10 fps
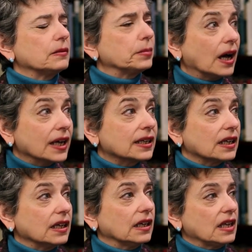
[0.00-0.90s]

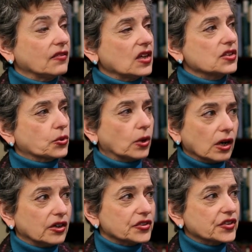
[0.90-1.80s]
blindly in these
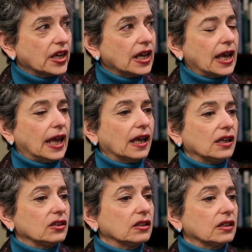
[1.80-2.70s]
quarrels.
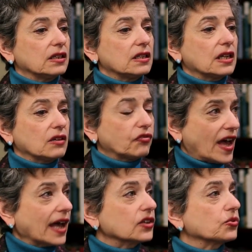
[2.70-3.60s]
And in
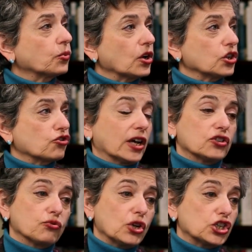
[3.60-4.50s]
fact, we're
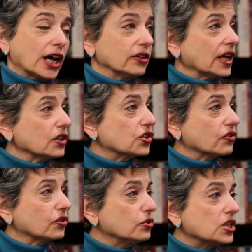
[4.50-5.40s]
trying to reach out now
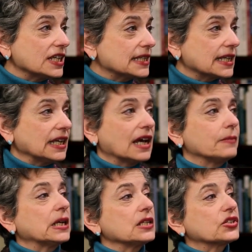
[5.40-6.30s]
to the Houthis in
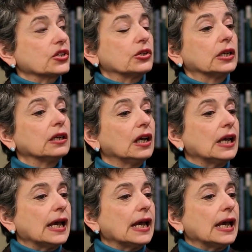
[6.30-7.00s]
Yemen and so on.